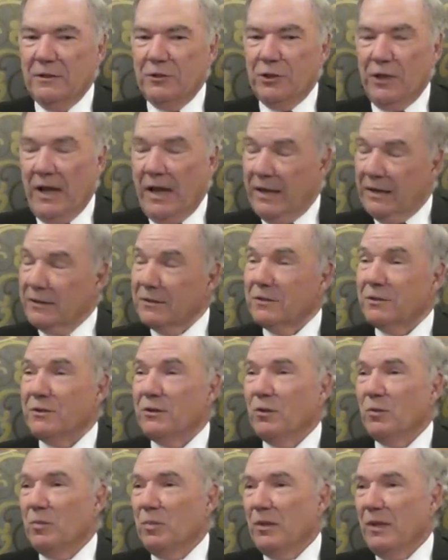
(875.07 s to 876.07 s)
Jack is
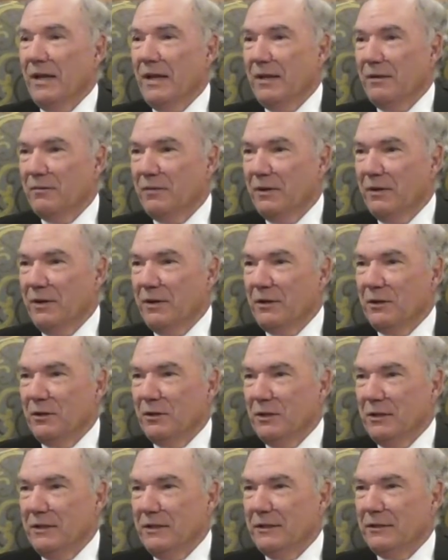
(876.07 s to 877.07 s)
still playing very
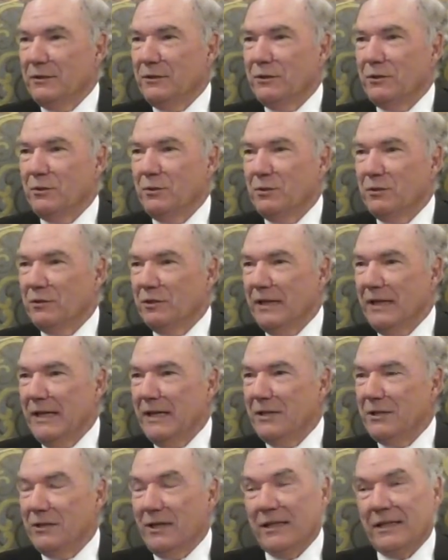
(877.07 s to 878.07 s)
good. He can shoot his age.